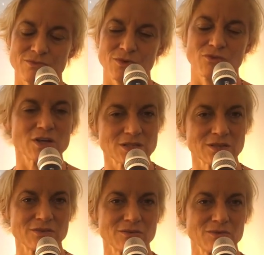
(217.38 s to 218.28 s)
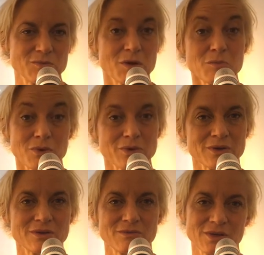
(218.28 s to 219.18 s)
refreshing to remember
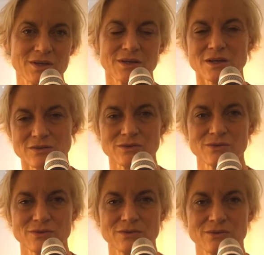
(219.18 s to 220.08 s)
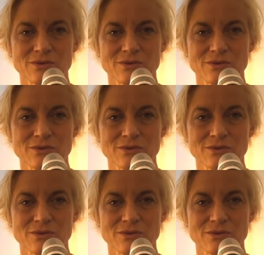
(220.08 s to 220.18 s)
and reconnect to.